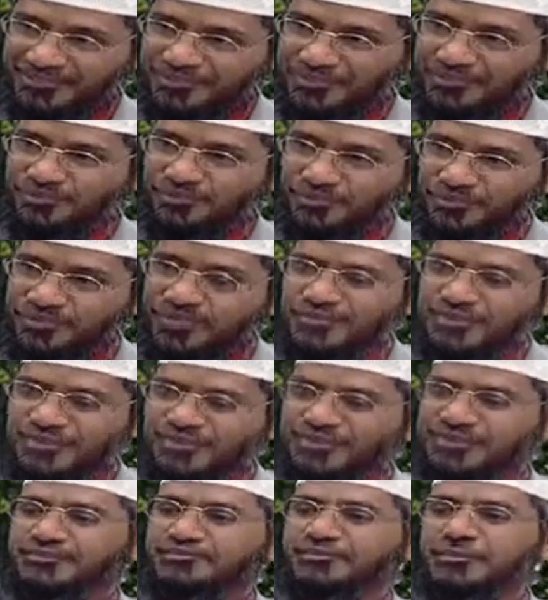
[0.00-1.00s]
So from this
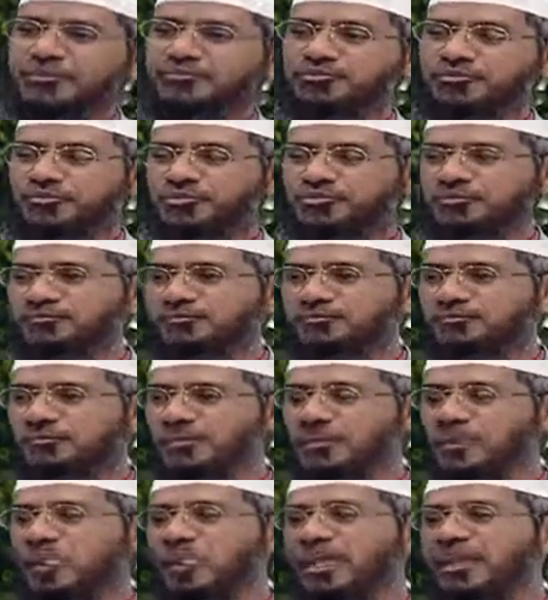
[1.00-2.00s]
hadith we come to know
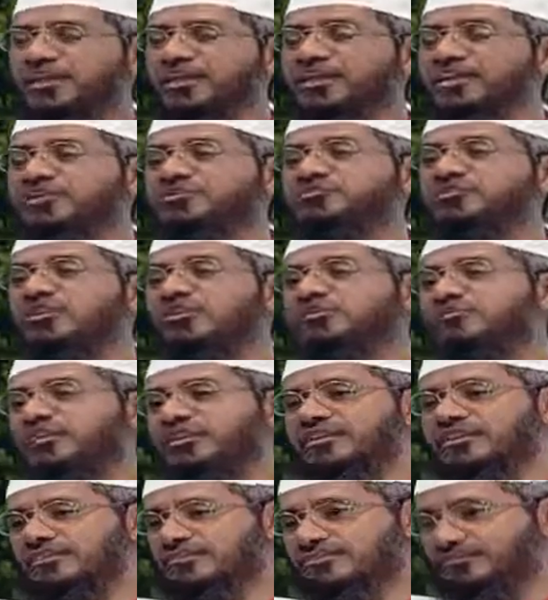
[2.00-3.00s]
that it is not a
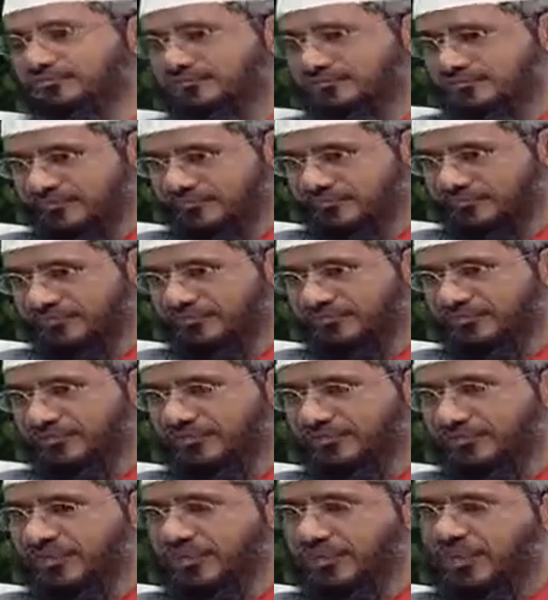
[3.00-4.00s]
fard.
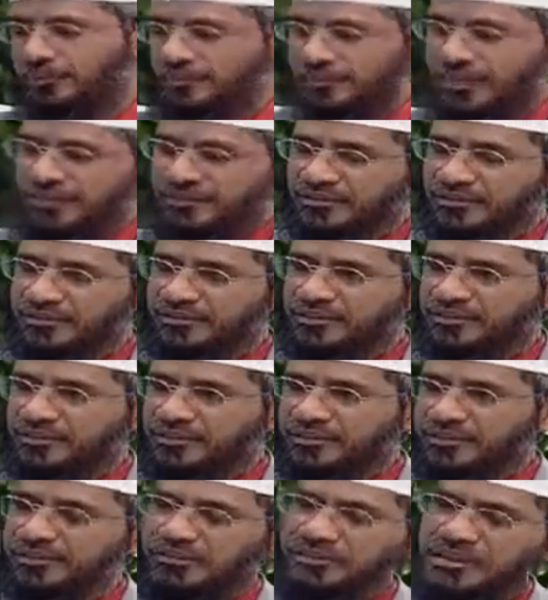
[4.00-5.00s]
But
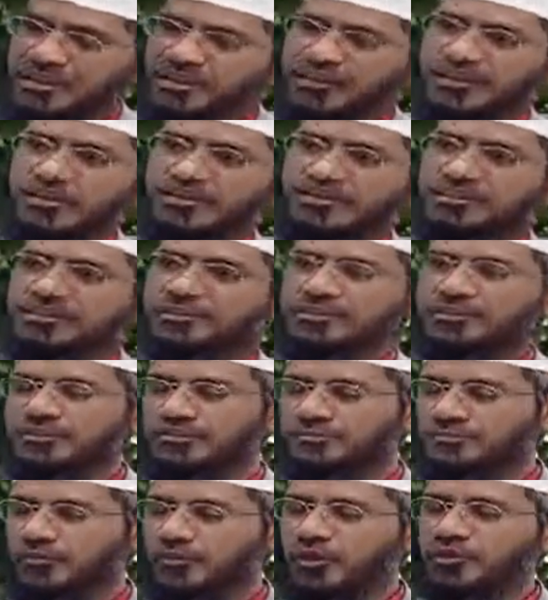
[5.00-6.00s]
the other hadith
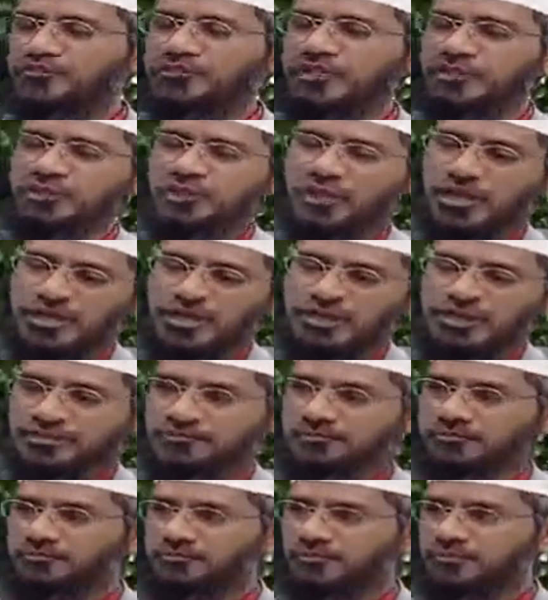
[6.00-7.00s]
of Sahih Bukhari,
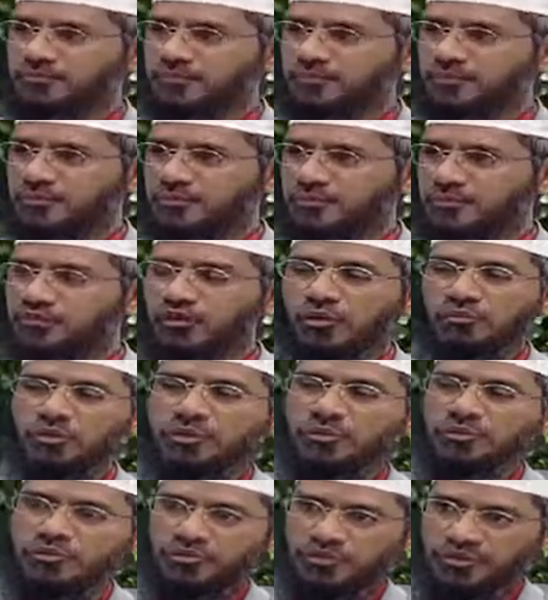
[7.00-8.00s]
volume
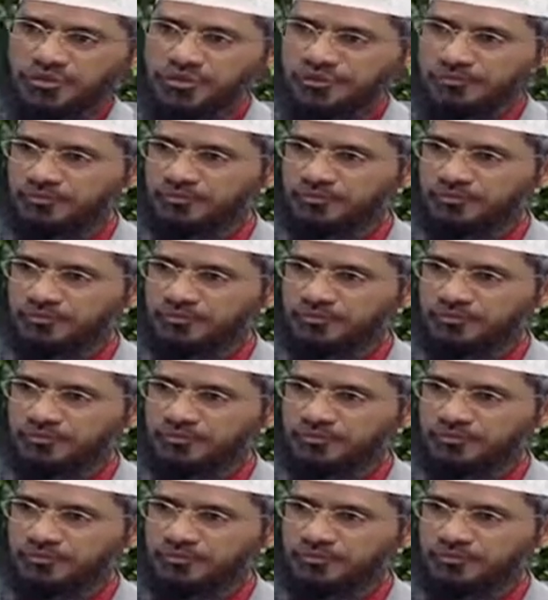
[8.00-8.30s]
number 3,